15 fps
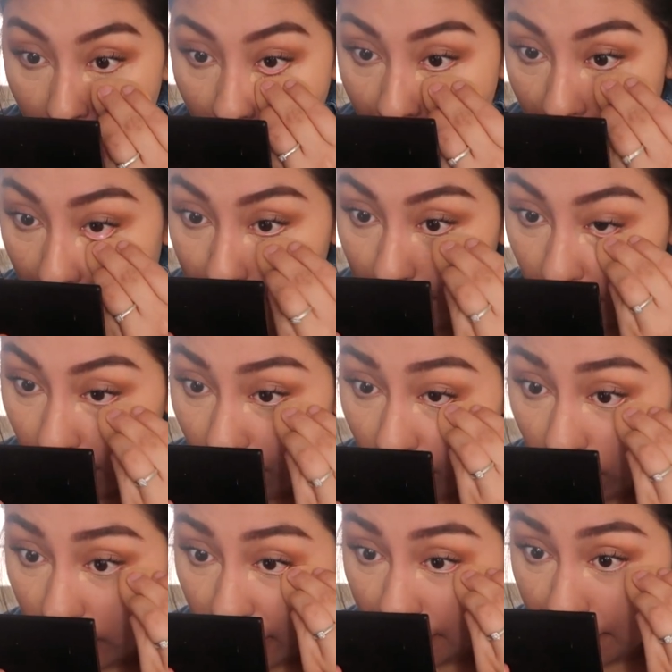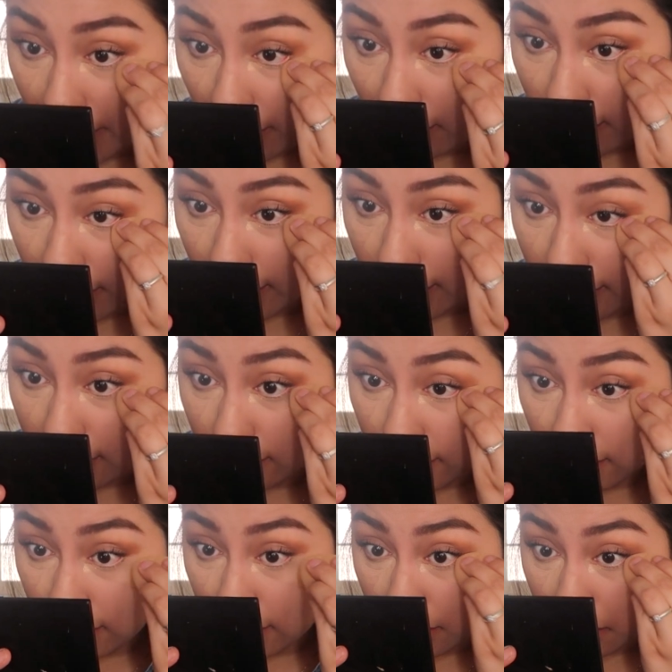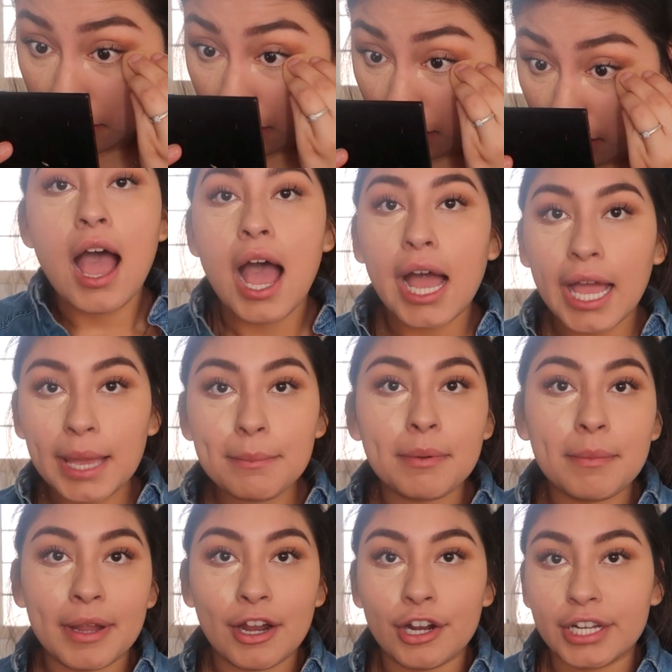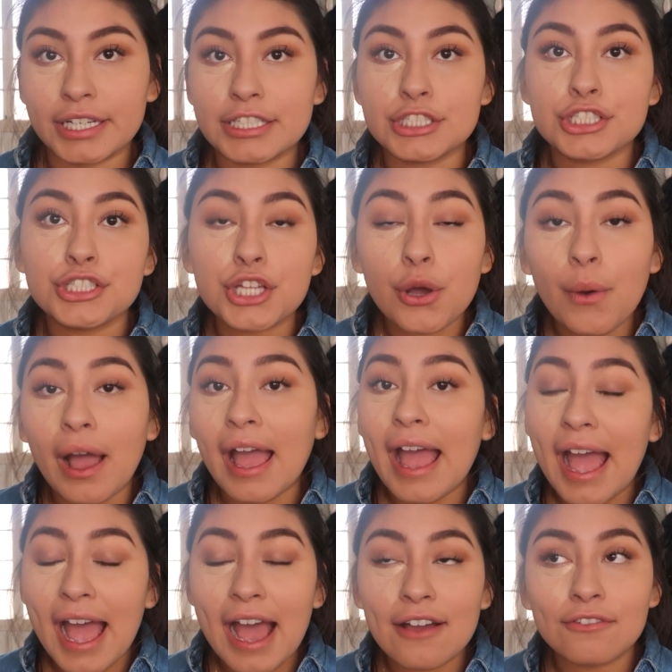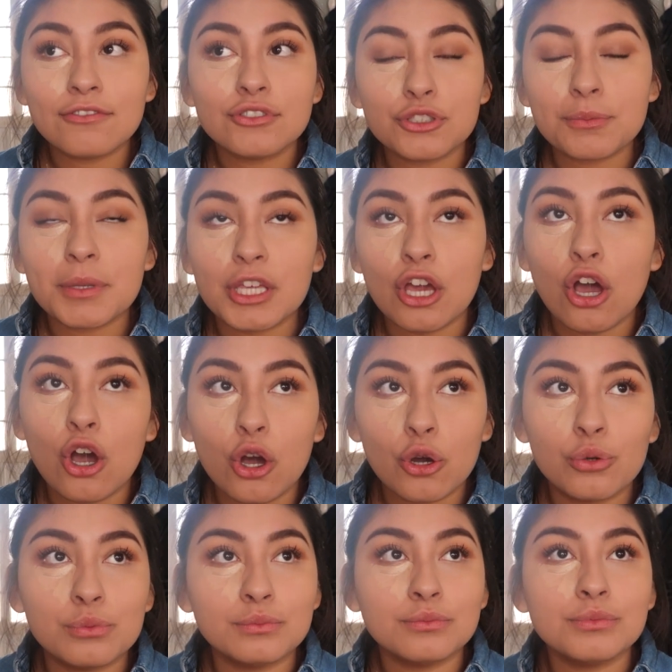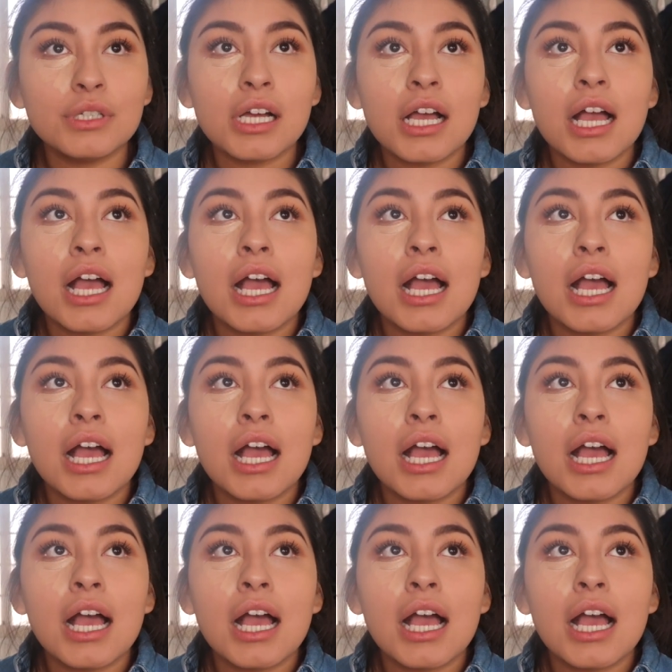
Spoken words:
I'm fully American. I'm American, so I have to be home.